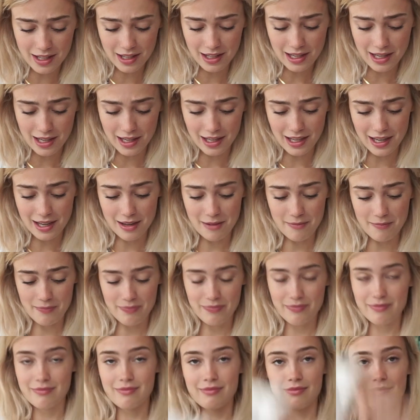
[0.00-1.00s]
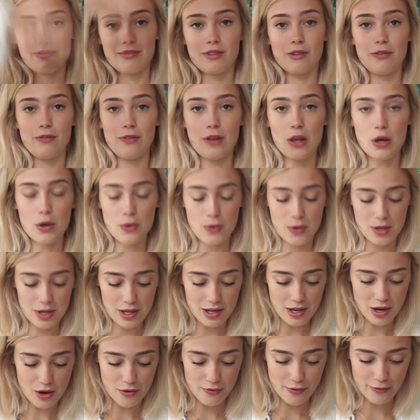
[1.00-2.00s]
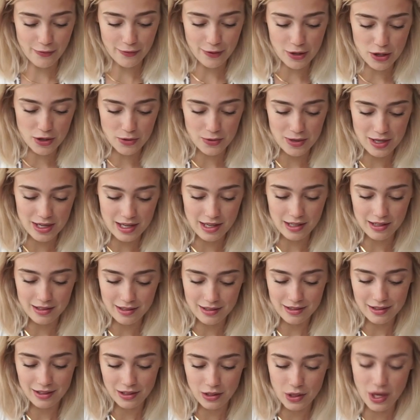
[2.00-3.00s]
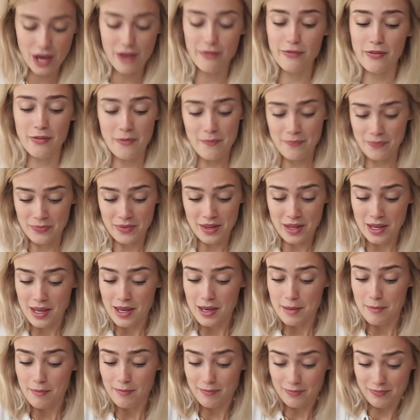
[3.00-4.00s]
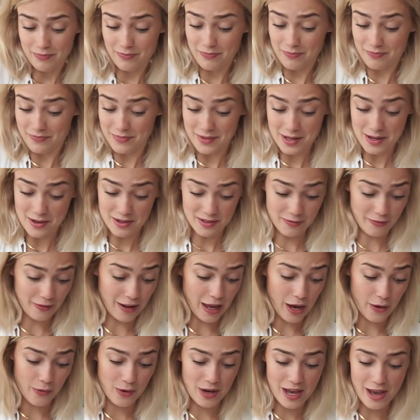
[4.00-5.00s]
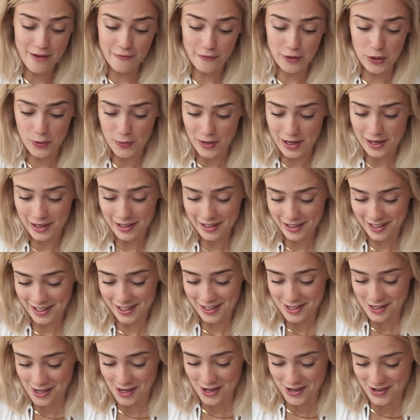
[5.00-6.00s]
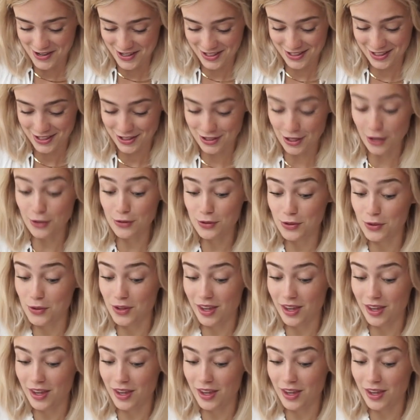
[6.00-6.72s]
it can get flowy, over flowy, and you have flour everywhere, so don't do